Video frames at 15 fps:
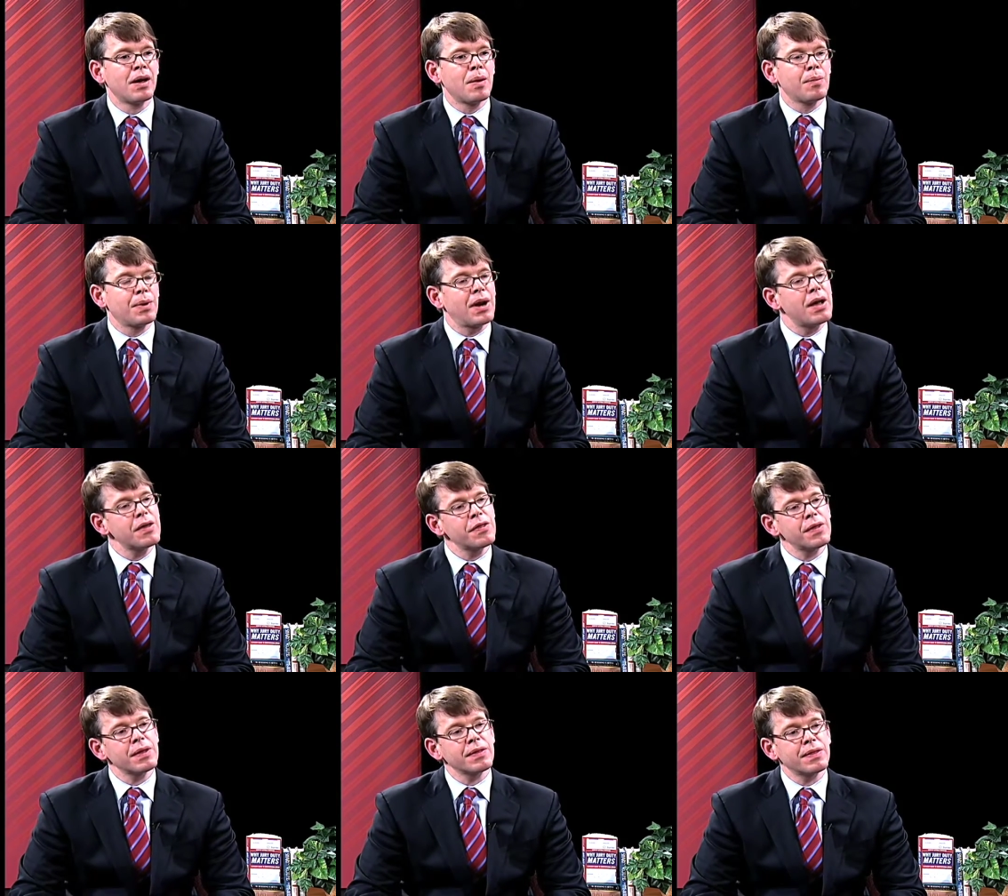But I
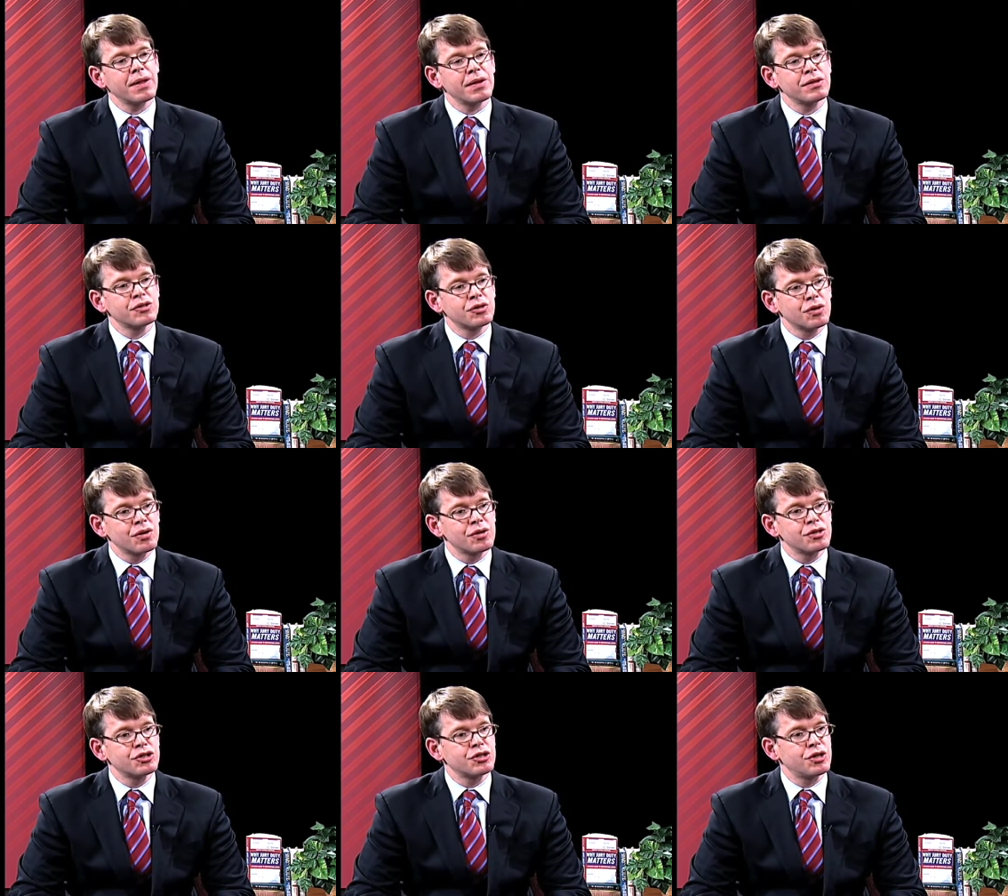think that
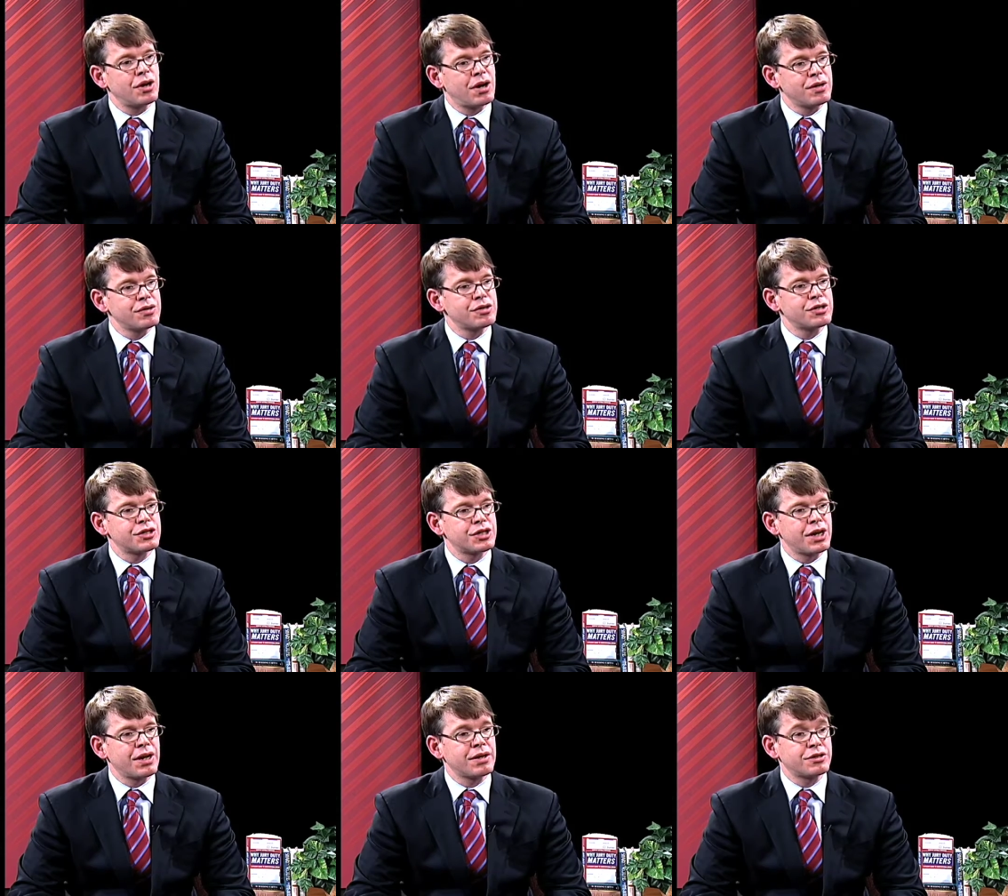jurors should
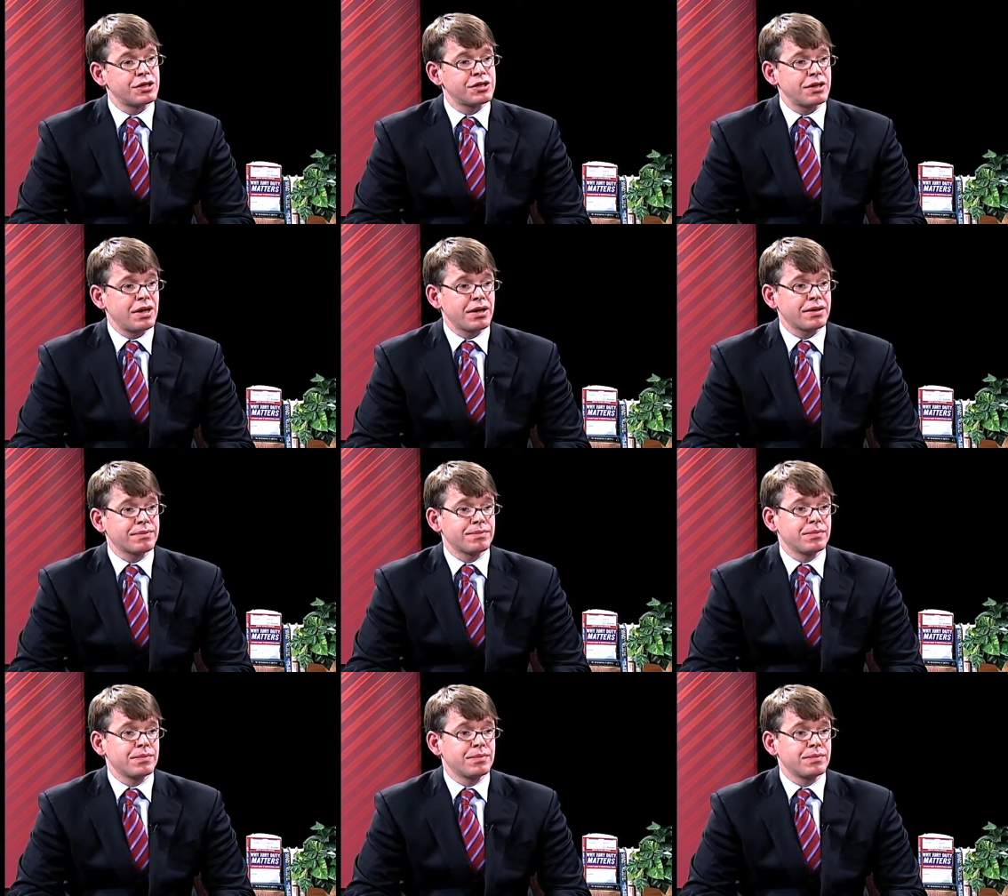understand, just like